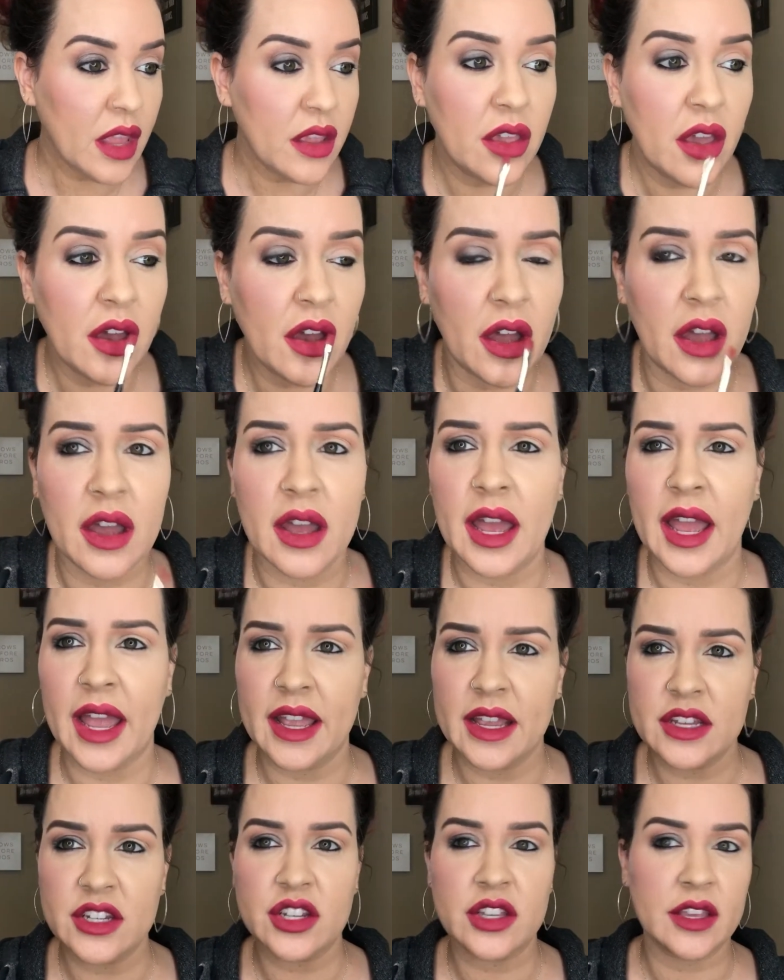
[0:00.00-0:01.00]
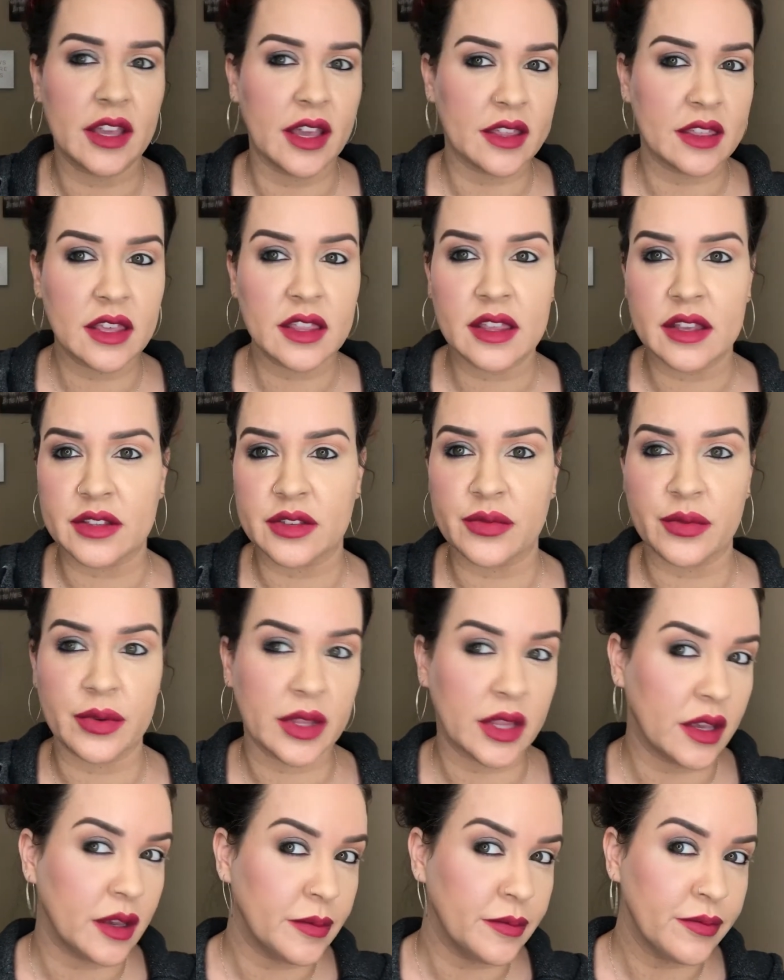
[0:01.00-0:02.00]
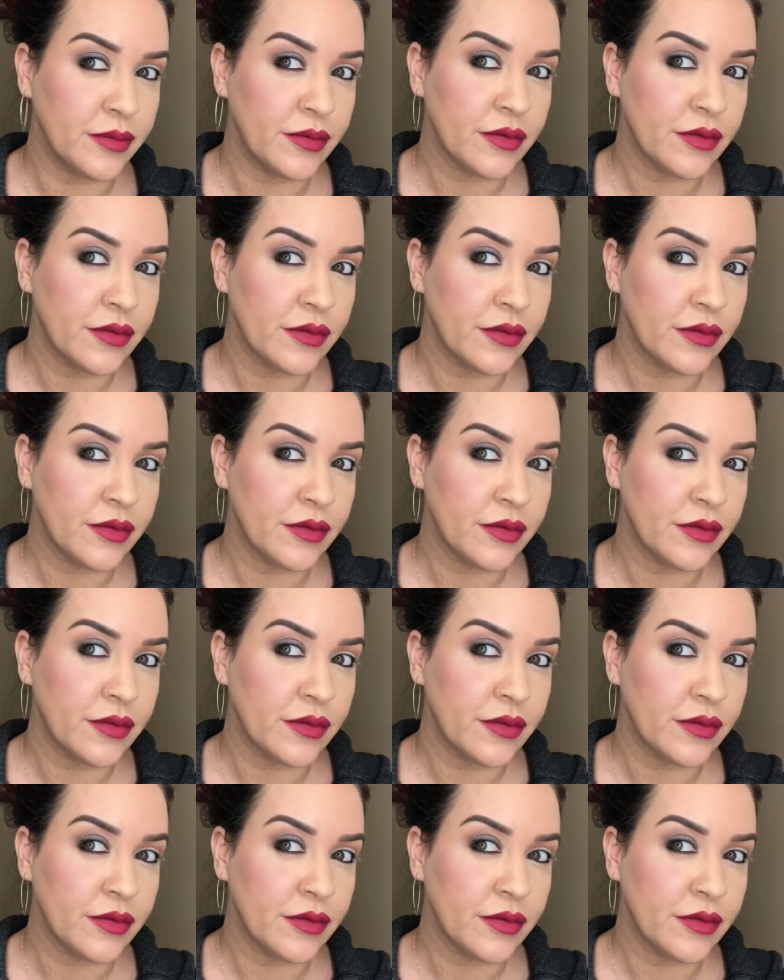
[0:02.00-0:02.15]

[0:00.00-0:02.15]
Yeah, actually, I think that's pretty.